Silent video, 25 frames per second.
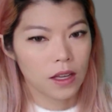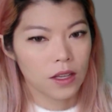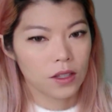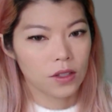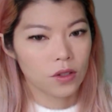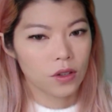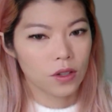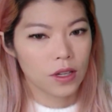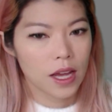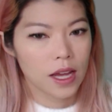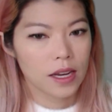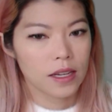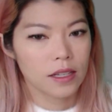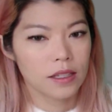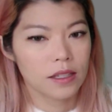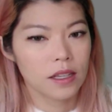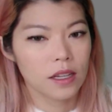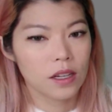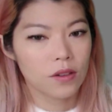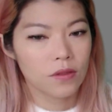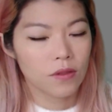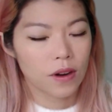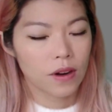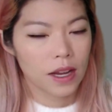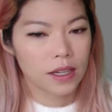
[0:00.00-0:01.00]
So that is
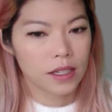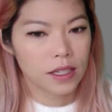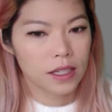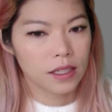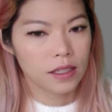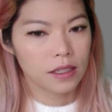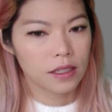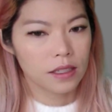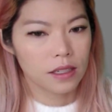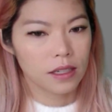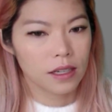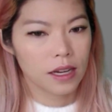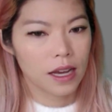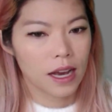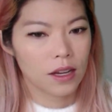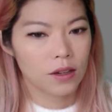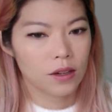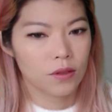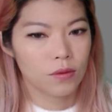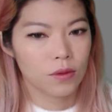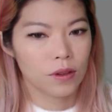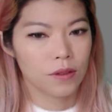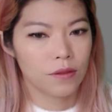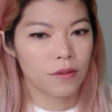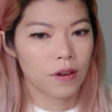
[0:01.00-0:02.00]
the gradient. How
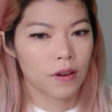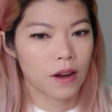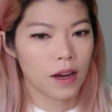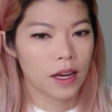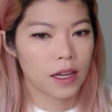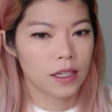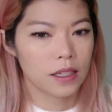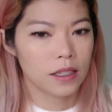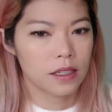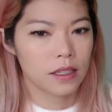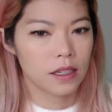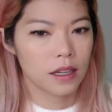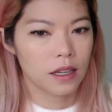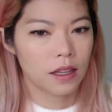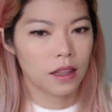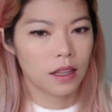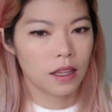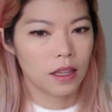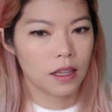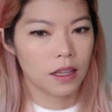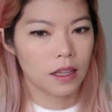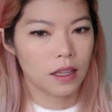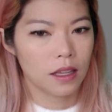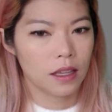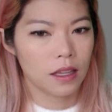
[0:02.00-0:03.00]
do we find
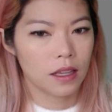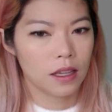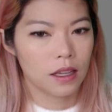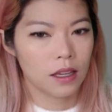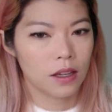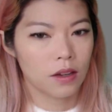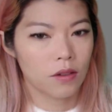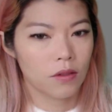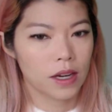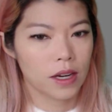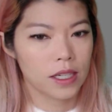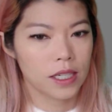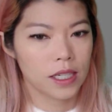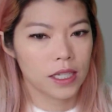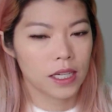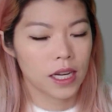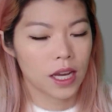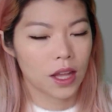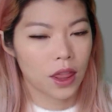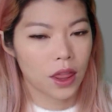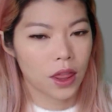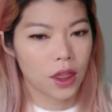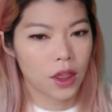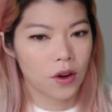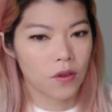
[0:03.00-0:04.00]
the gradient
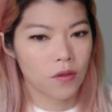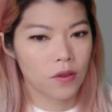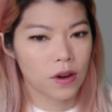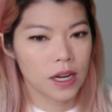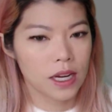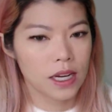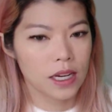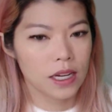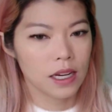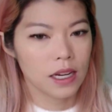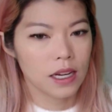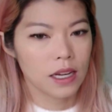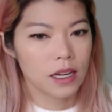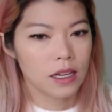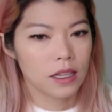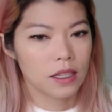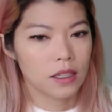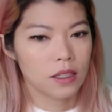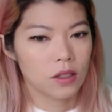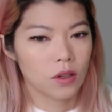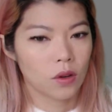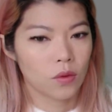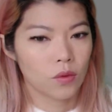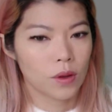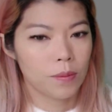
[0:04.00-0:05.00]
at 3?
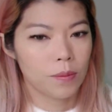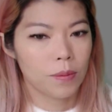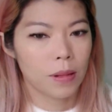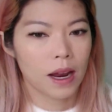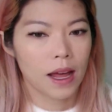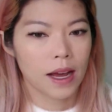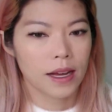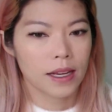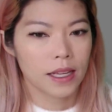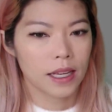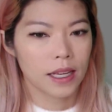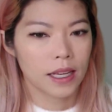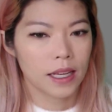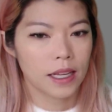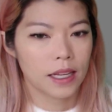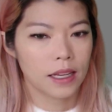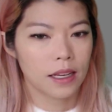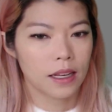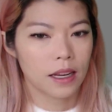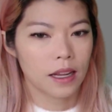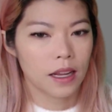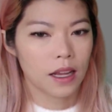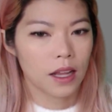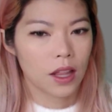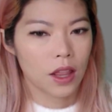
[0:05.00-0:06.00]
So we plug
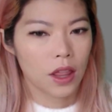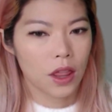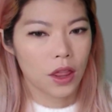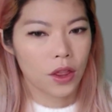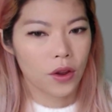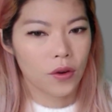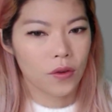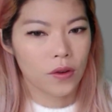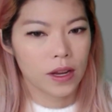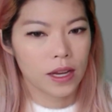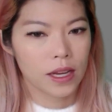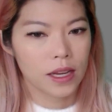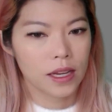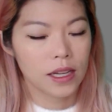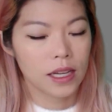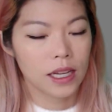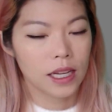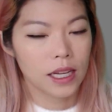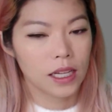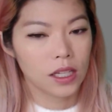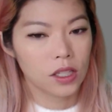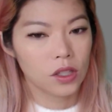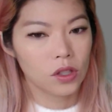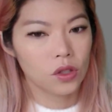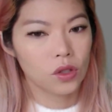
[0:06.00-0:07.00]
in 3
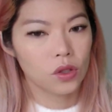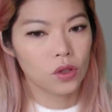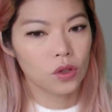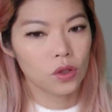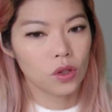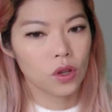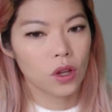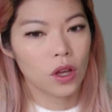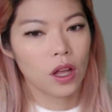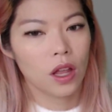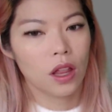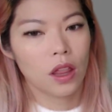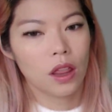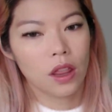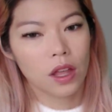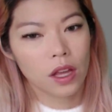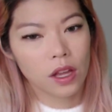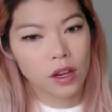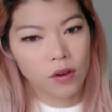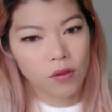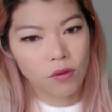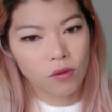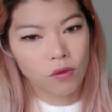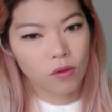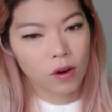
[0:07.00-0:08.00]
into the
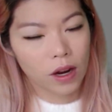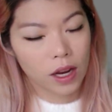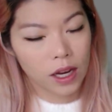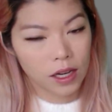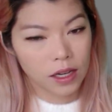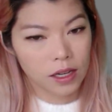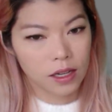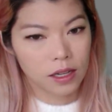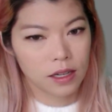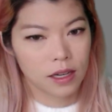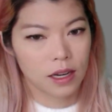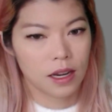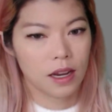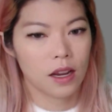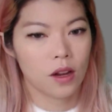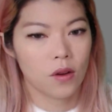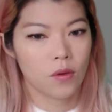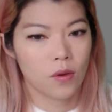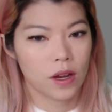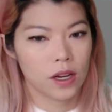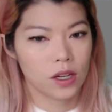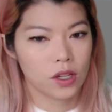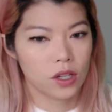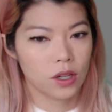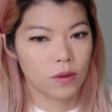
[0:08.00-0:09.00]
gradient
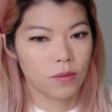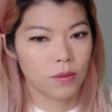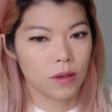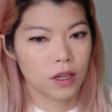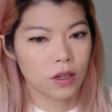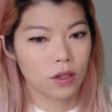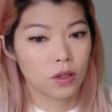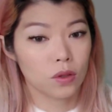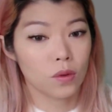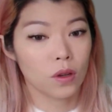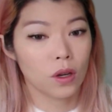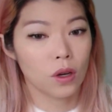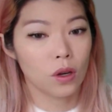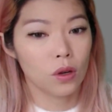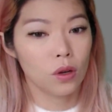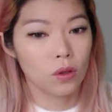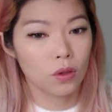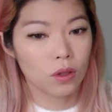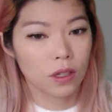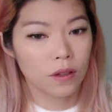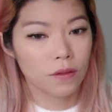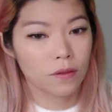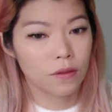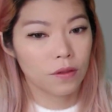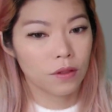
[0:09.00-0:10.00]
equation because we're
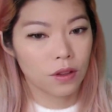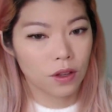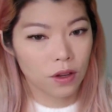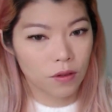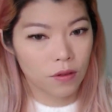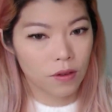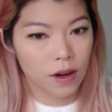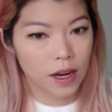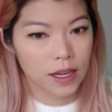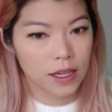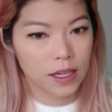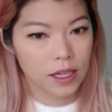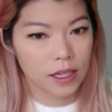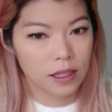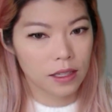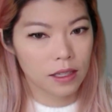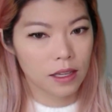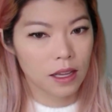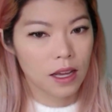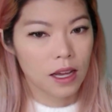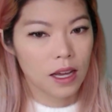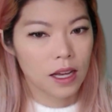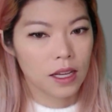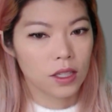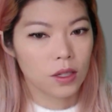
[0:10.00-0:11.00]
looking for the gradient.
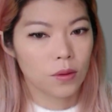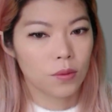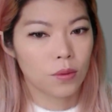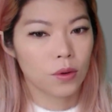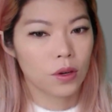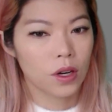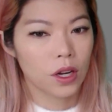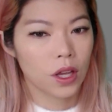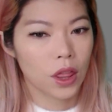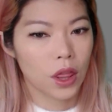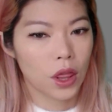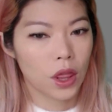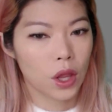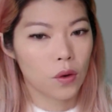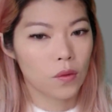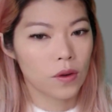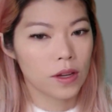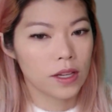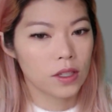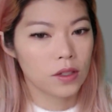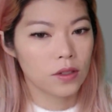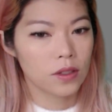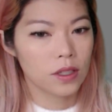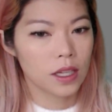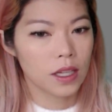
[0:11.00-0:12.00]
So putting
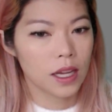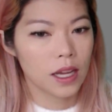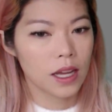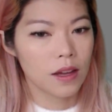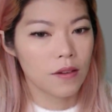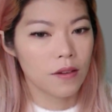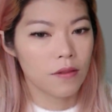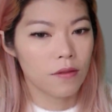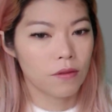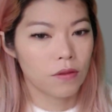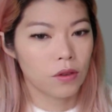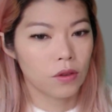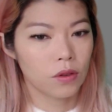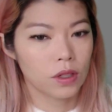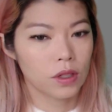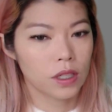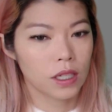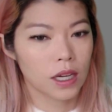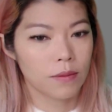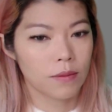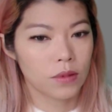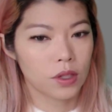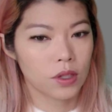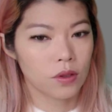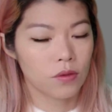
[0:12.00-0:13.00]
3 into there, 4
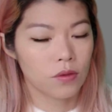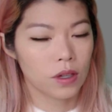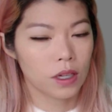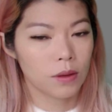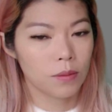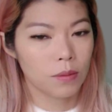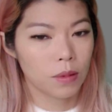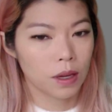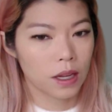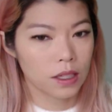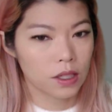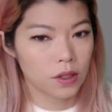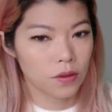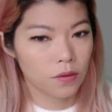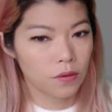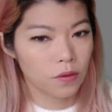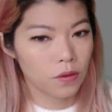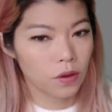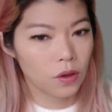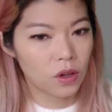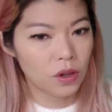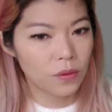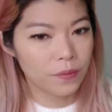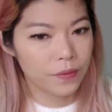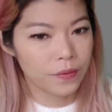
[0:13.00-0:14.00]
times 3 plus
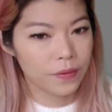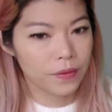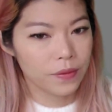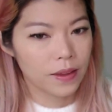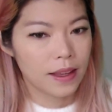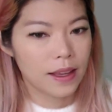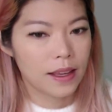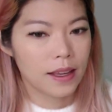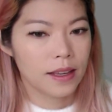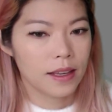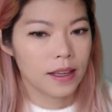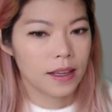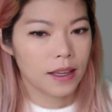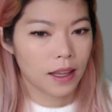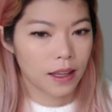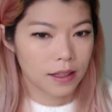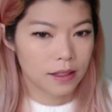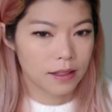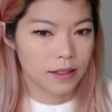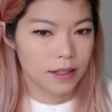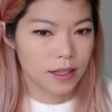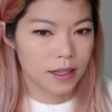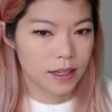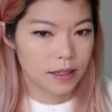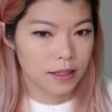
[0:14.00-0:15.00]
4
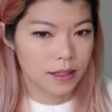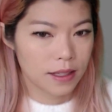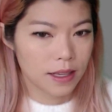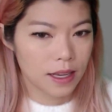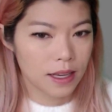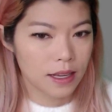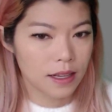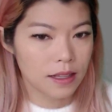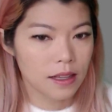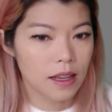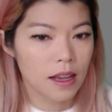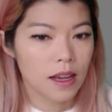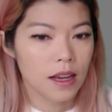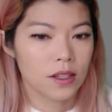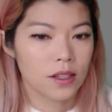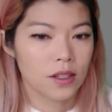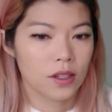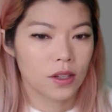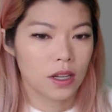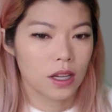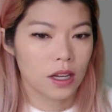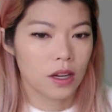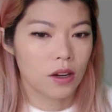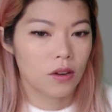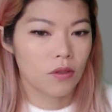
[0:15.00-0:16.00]
is 16.
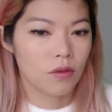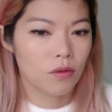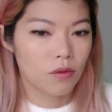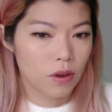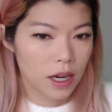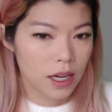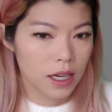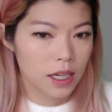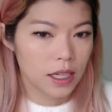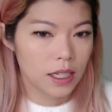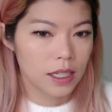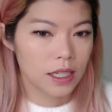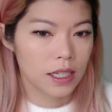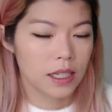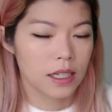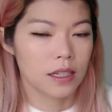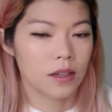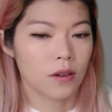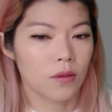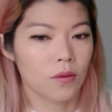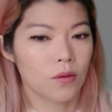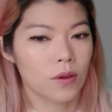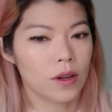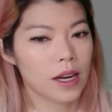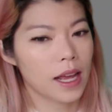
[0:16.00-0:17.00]
So the
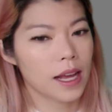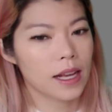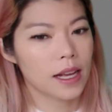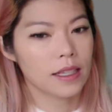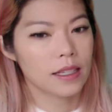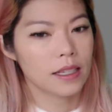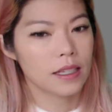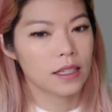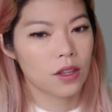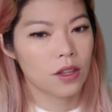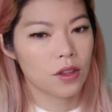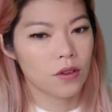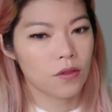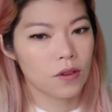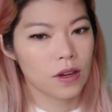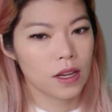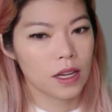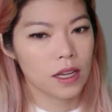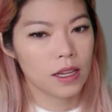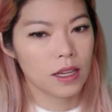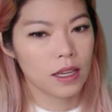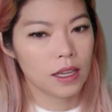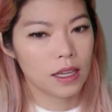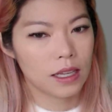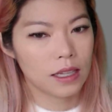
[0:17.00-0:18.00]
gradient when x is
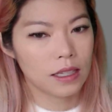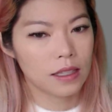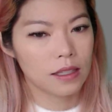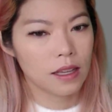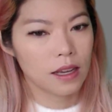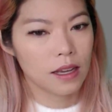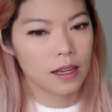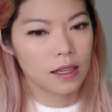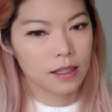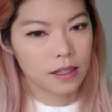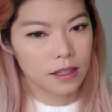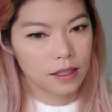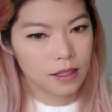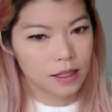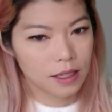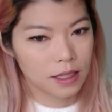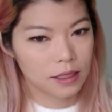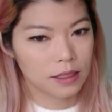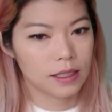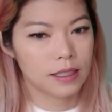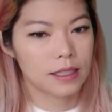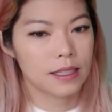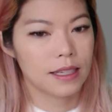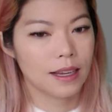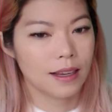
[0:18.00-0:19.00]
3 is
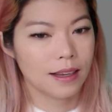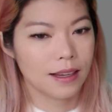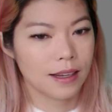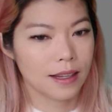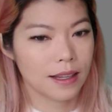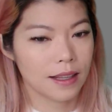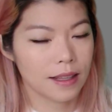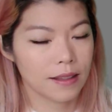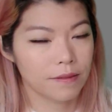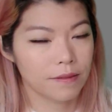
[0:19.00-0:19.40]
16.